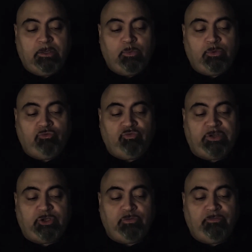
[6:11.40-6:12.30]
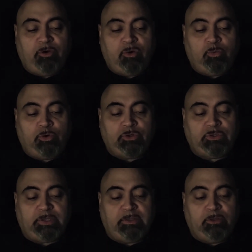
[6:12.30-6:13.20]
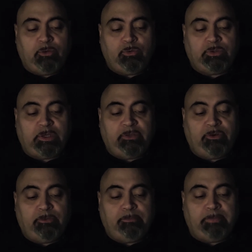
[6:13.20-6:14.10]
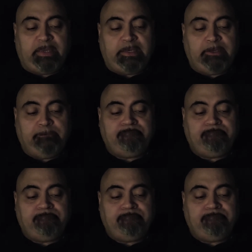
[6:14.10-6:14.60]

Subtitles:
We'll treat you far worse than those other men.